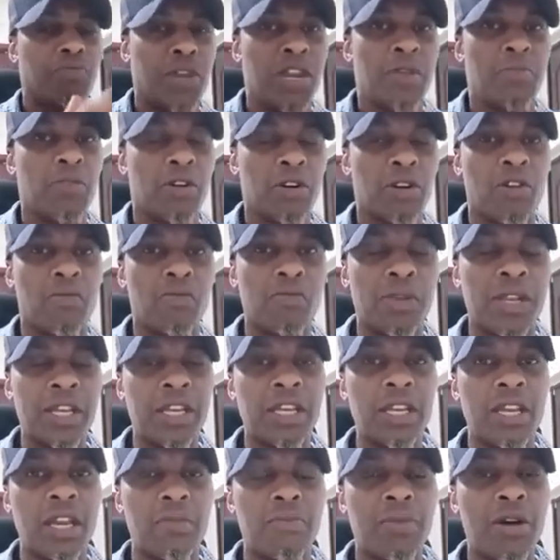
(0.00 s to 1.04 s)
people are
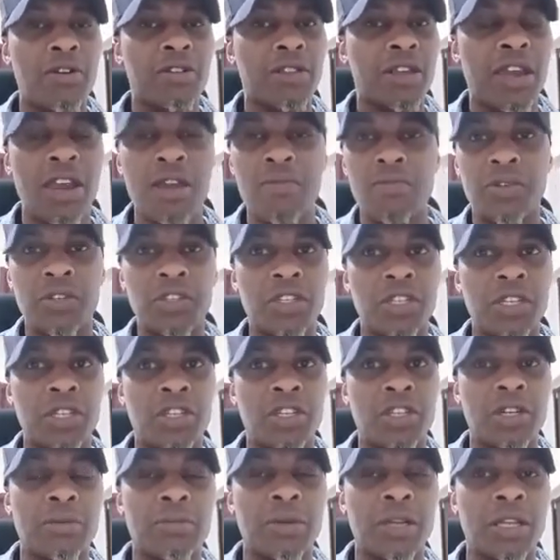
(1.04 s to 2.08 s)
complaining about the embassy in
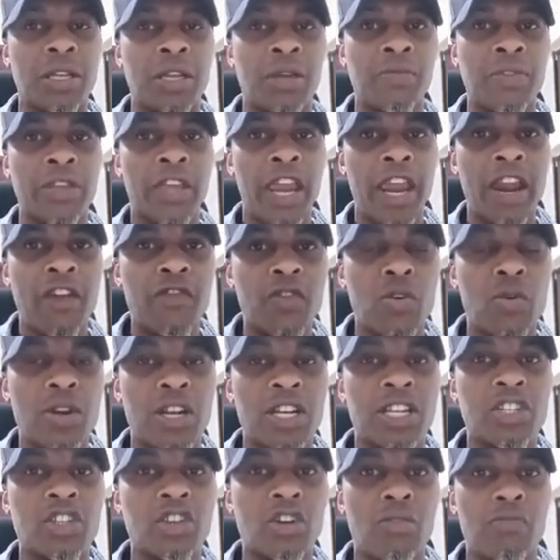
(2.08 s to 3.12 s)
Germany. Everyone
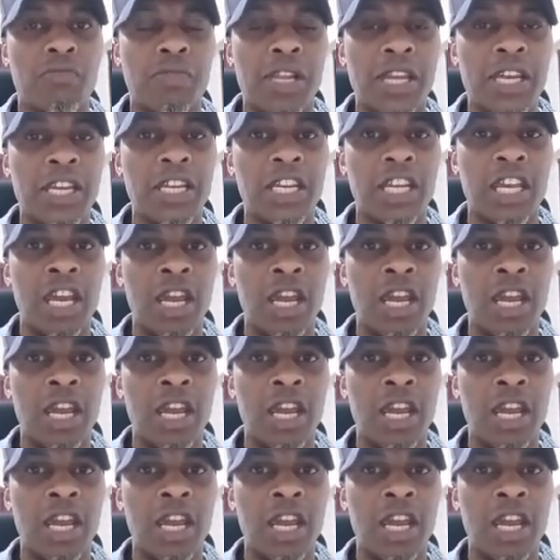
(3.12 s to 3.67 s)
is complaining.